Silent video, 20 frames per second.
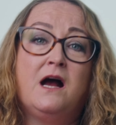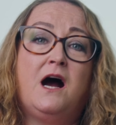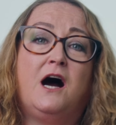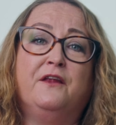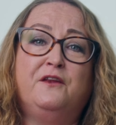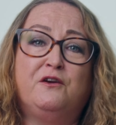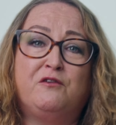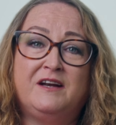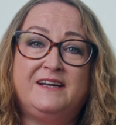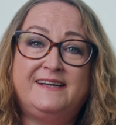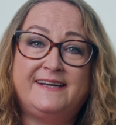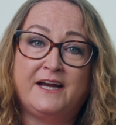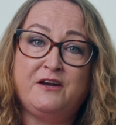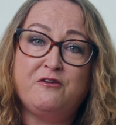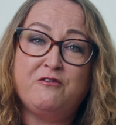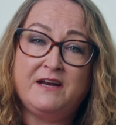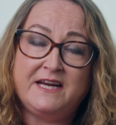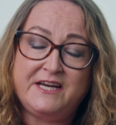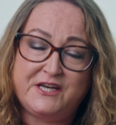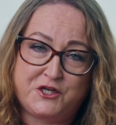And there are
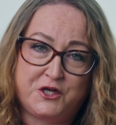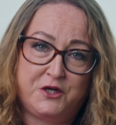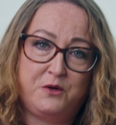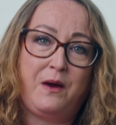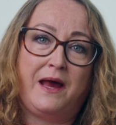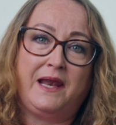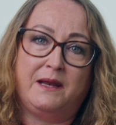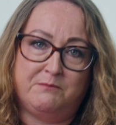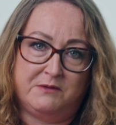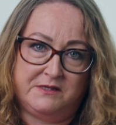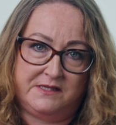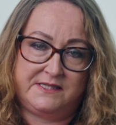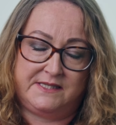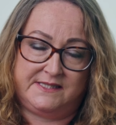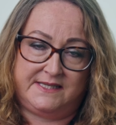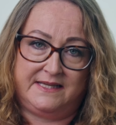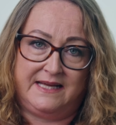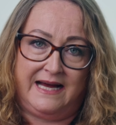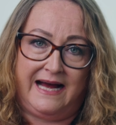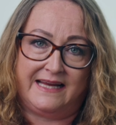generally two elements
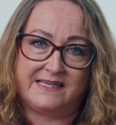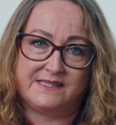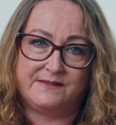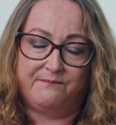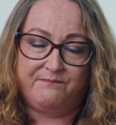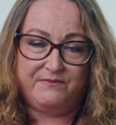to that.